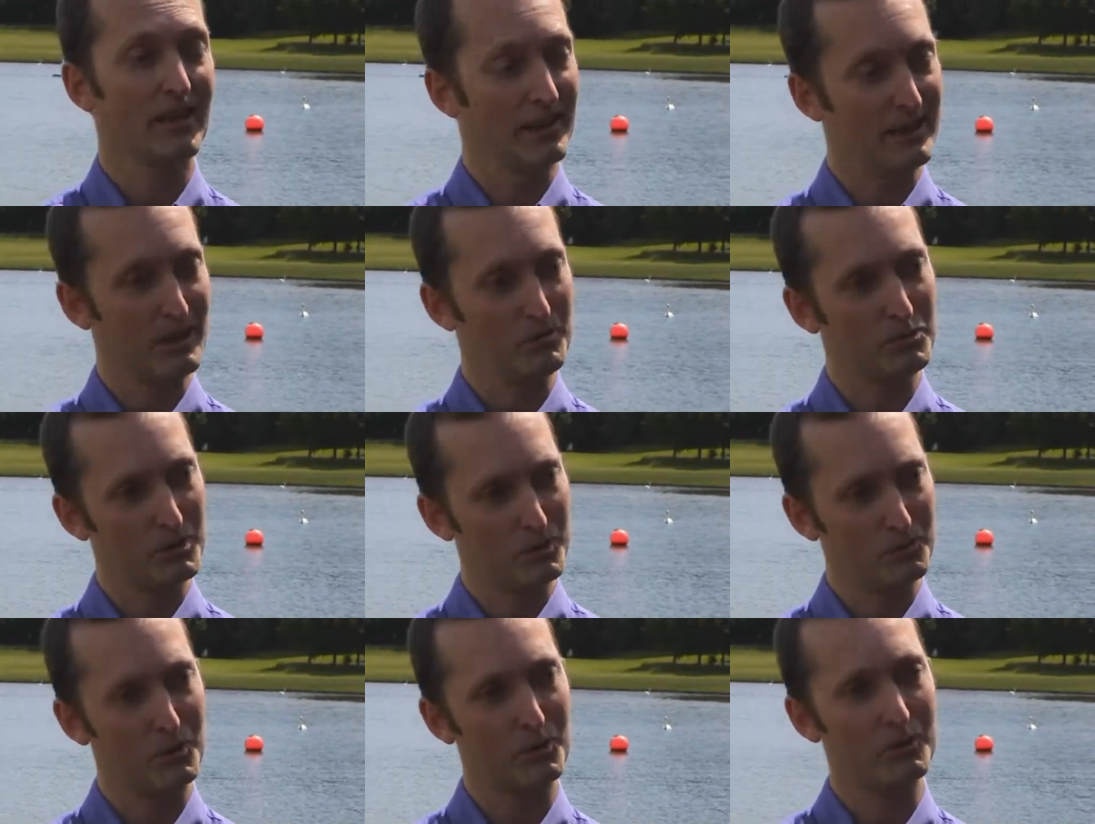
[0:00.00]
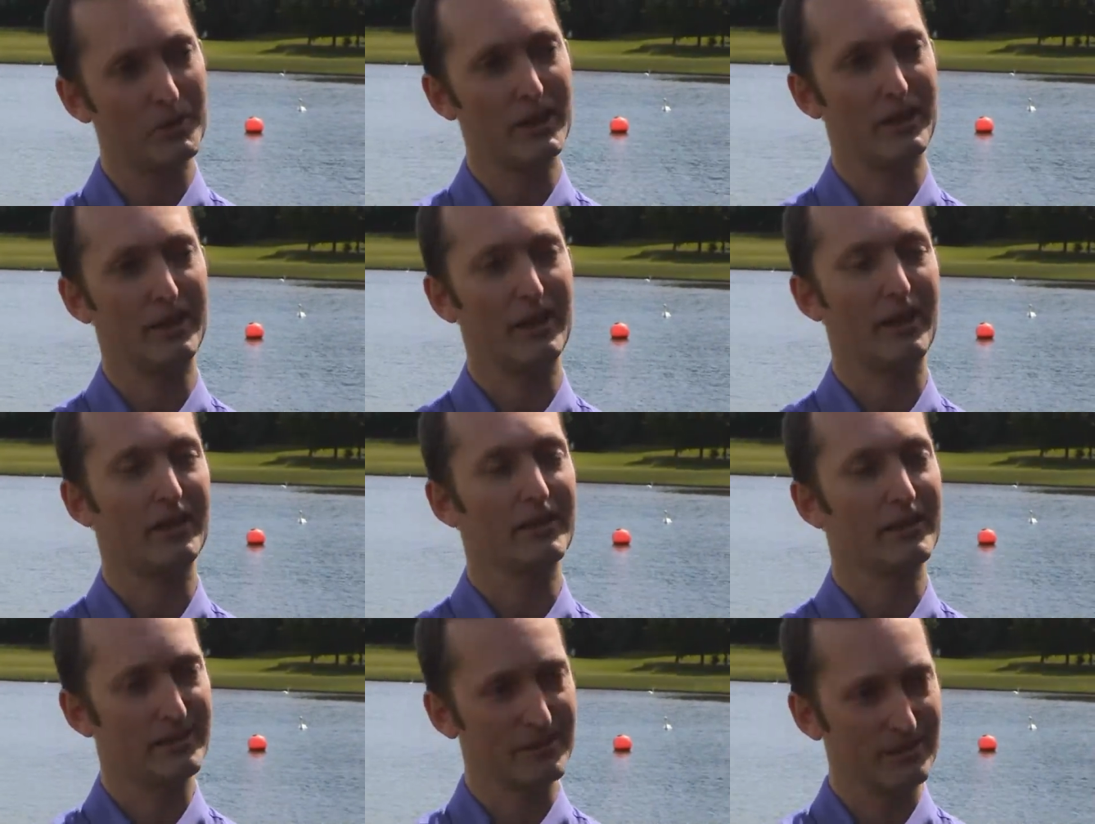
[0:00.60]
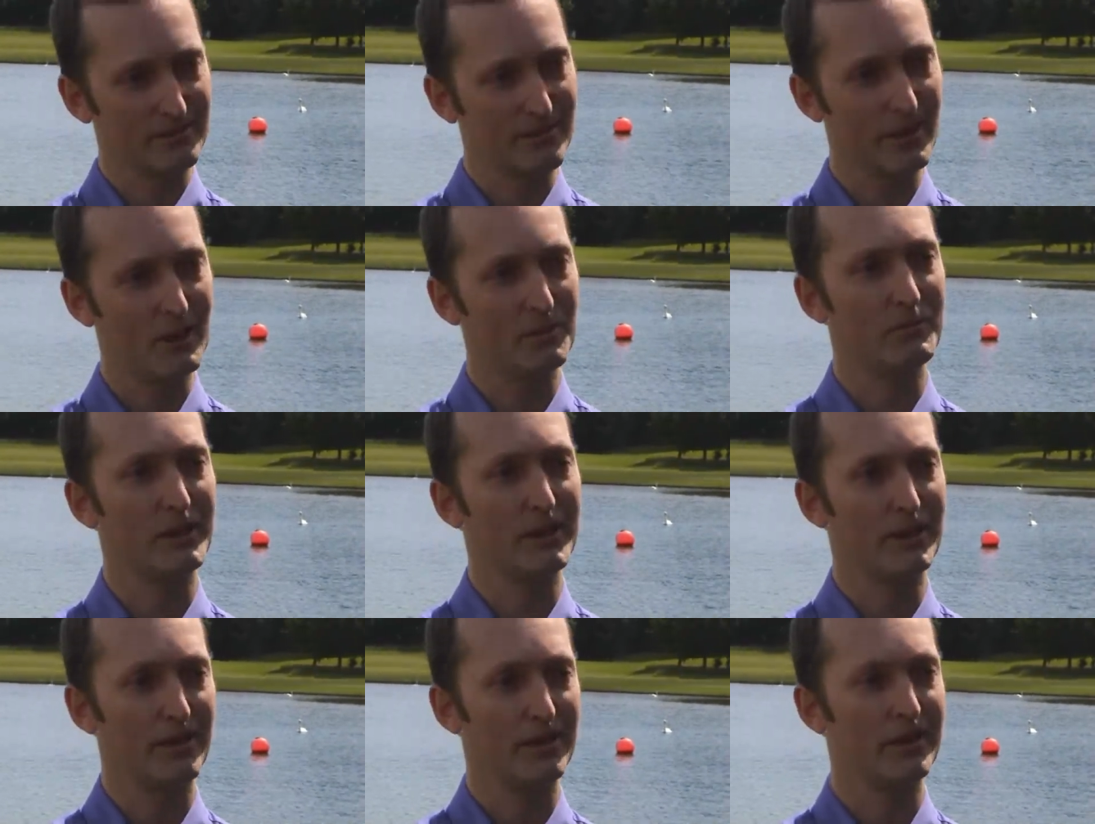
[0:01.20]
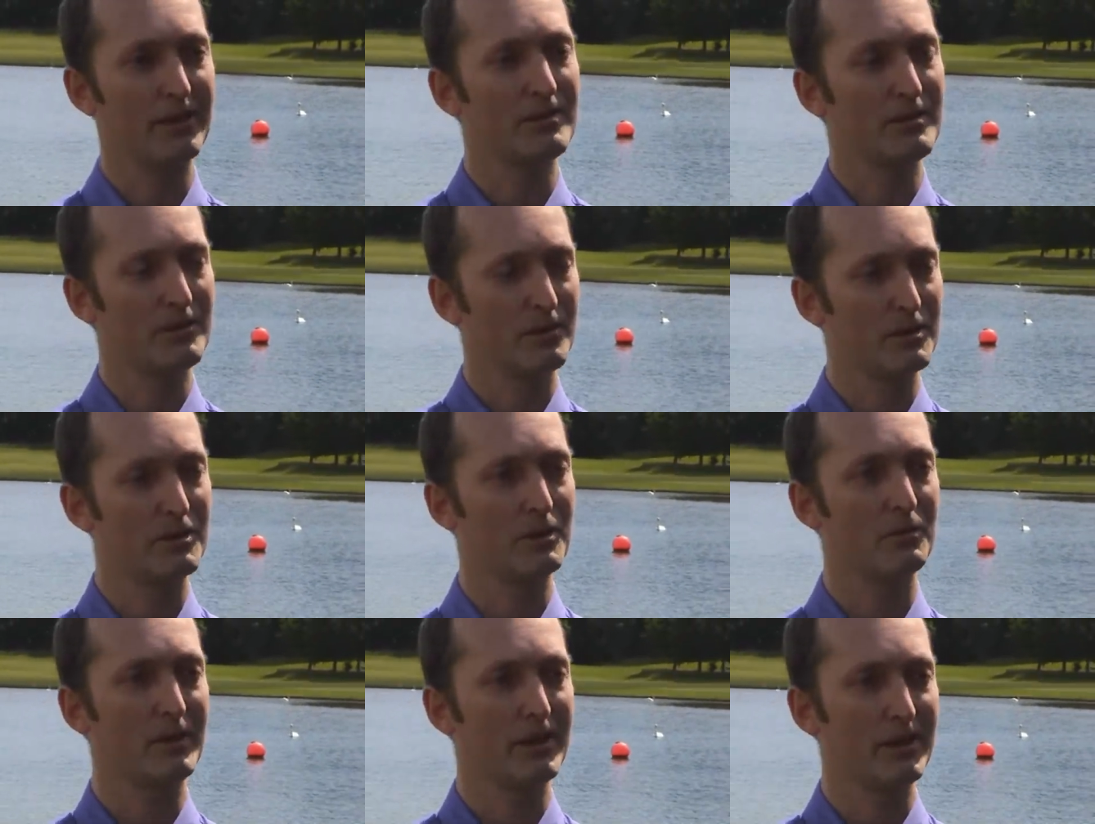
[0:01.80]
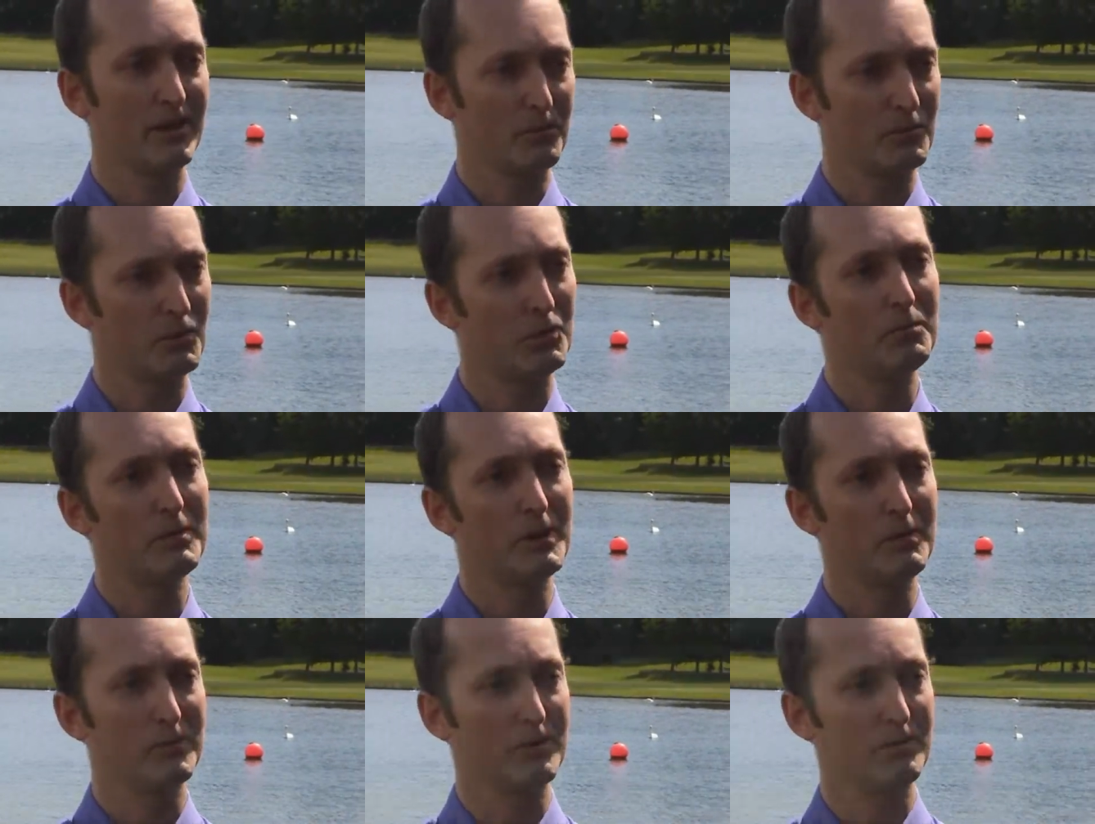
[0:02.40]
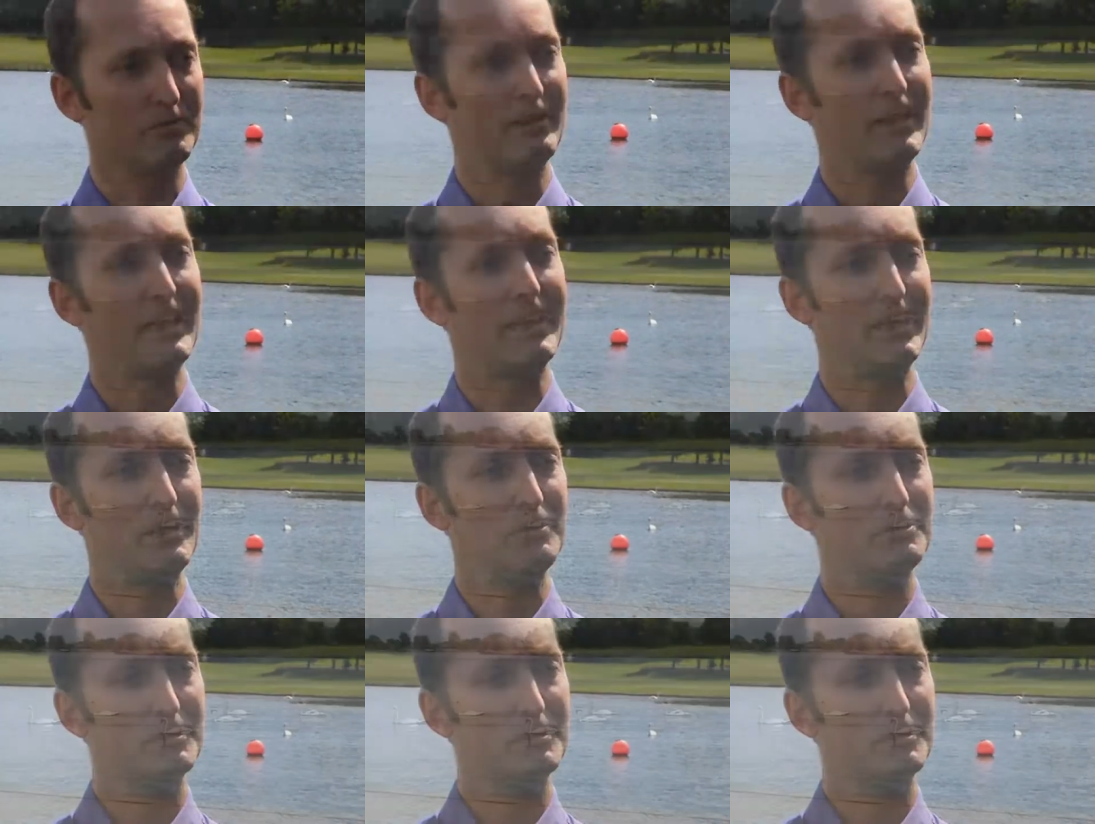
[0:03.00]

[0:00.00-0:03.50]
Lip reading: and then promoting that and developing that in such a way that more people find